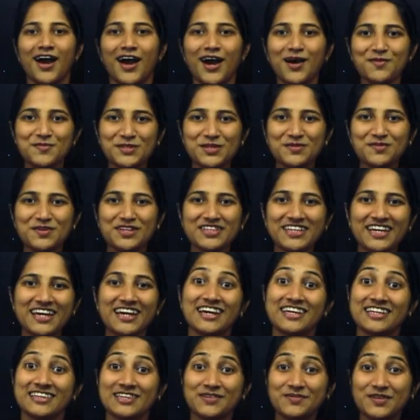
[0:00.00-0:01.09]
Appo nammude
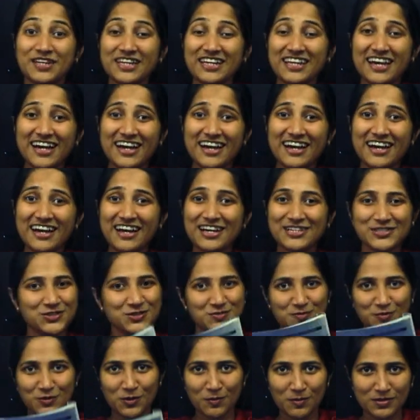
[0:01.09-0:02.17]
nammude last
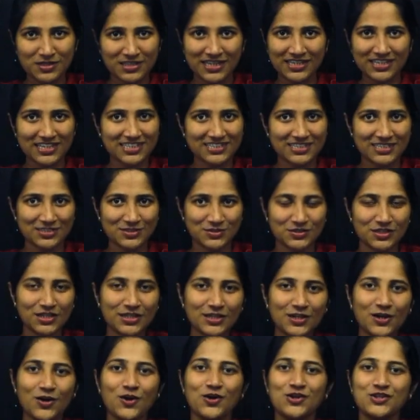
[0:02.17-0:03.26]
problem thilekku ethittundu
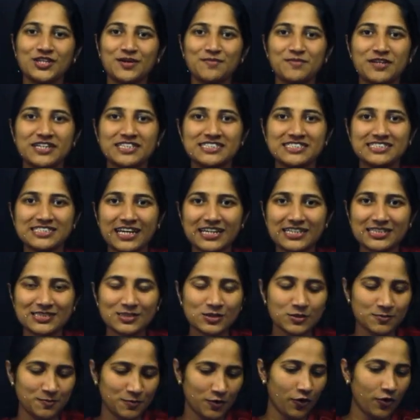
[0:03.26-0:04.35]
kettu. Nammude
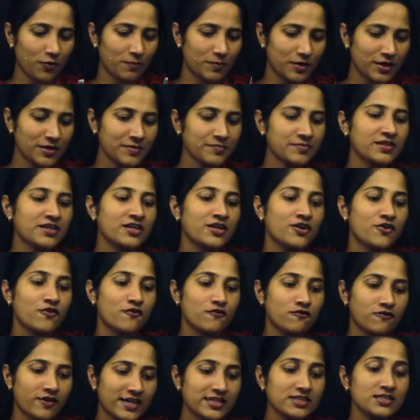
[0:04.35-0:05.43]
10th problem.
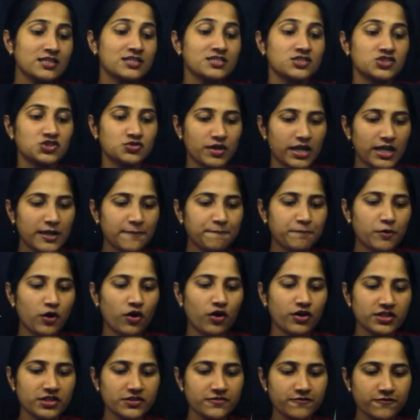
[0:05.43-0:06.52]
When
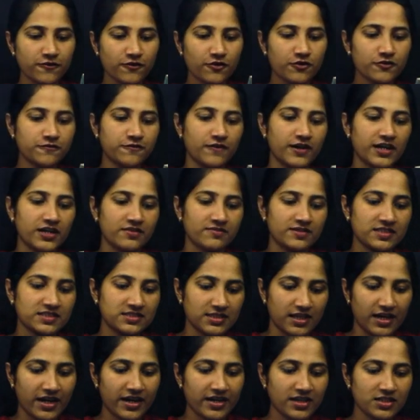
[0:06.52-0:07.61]
12.45 is
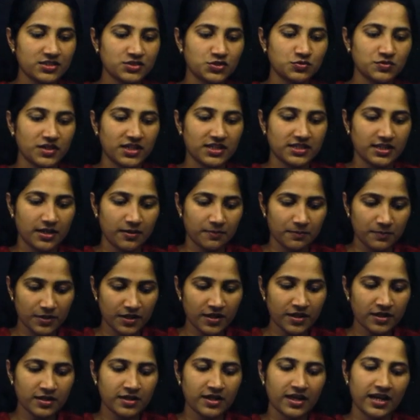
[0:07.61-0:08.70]
added to a number
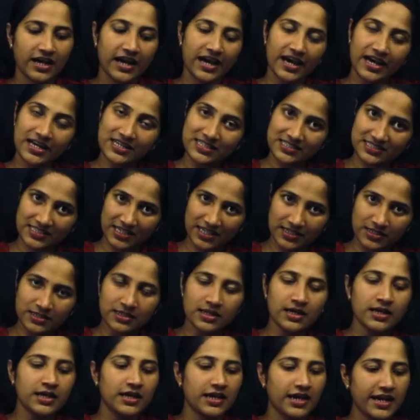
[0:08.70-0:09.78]
and then
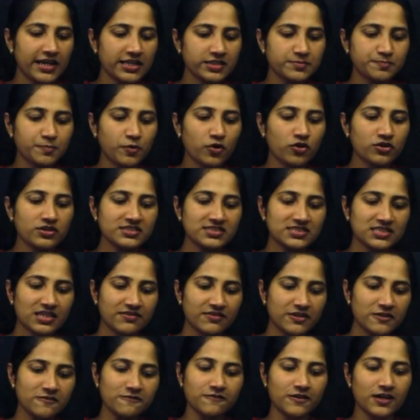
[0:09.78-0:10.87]

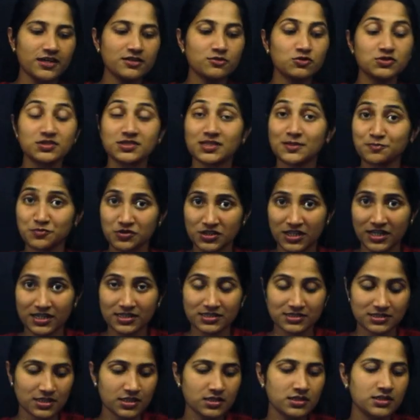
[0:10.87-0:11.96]
8.75
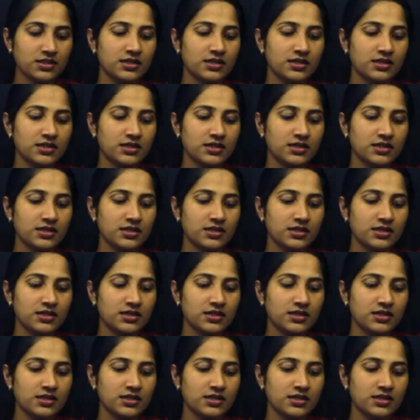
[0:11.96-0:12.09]
subtracted,